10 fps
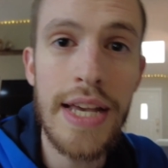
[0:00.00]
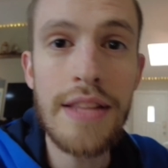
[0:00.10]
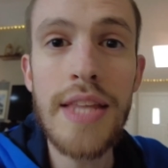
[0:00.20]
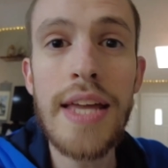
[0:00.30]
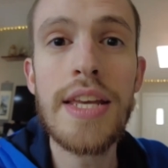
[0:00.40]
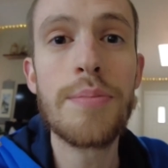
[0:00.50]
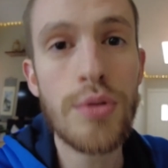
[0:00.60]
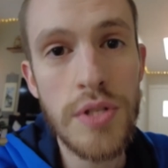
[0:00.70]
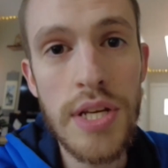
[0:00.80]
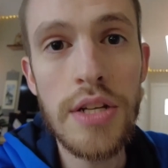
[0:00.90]
and then it
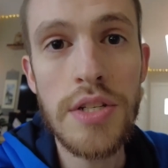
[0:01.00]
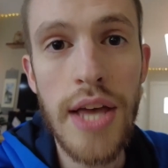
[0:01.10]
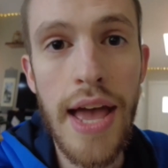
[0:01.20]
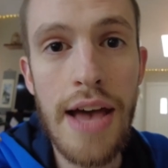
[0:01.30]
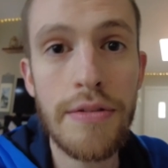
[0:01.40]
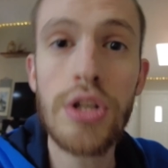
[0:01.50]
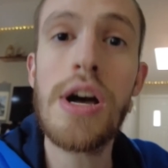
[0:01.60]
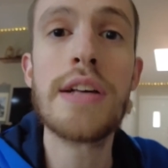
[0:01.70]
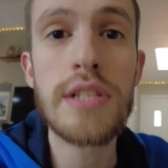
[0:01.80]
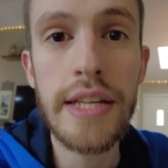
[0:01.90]
proceeded to have
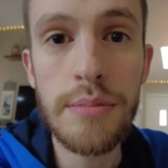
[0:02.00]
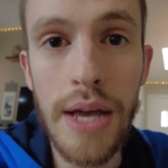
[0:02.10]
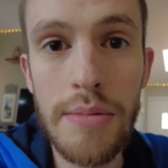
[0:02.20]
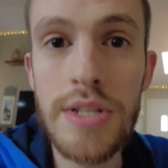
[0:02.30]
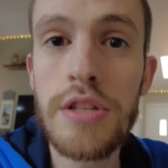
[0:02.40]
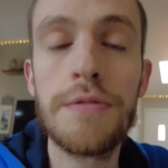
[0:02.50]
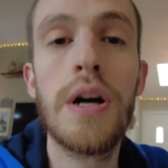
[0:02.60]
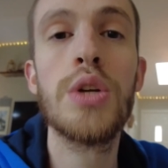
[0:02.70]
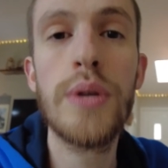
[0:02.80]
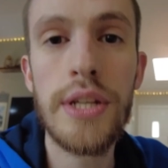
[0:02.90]
gosling babies the
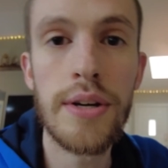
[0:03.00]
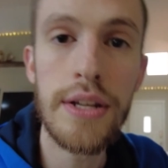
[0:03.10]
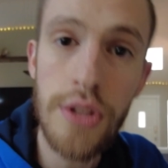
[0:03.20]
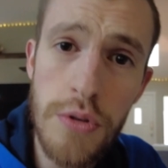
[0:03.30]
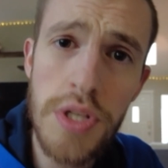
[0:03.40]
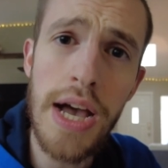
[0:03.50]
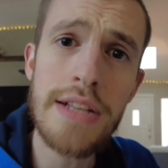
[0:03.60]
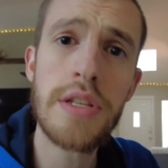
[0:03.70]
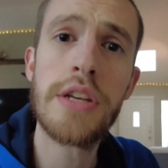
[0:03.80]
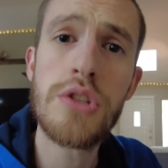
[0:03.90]
following year, and those
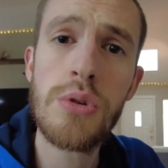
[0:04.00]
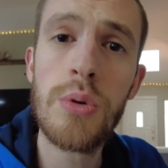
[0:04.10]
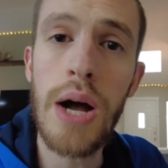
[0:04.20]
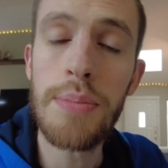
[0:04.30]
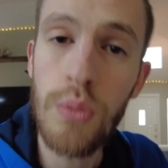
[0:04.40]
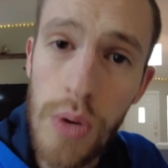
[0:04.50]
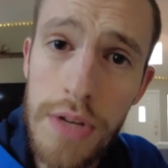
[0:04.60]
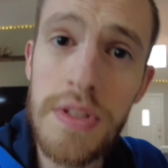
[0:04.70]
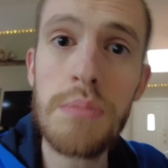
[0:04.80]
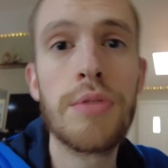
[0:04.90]
goslings grew up, and one
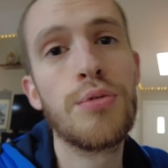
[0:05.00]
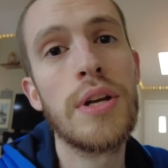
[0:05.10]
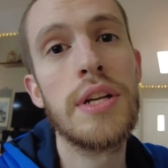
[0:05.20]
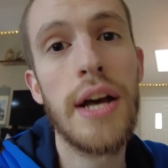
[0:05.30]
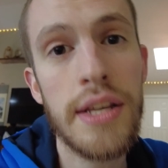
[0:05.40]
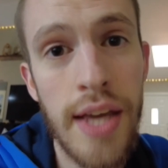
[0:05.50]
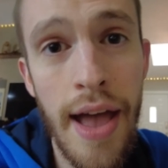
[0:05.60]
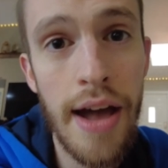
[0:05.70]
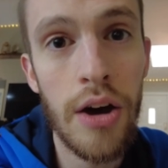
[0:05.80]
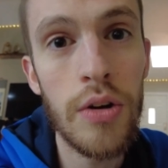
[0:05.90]
of them befriended a
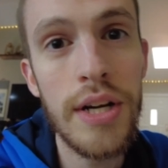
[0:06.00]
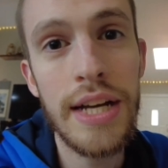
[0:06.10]
cow,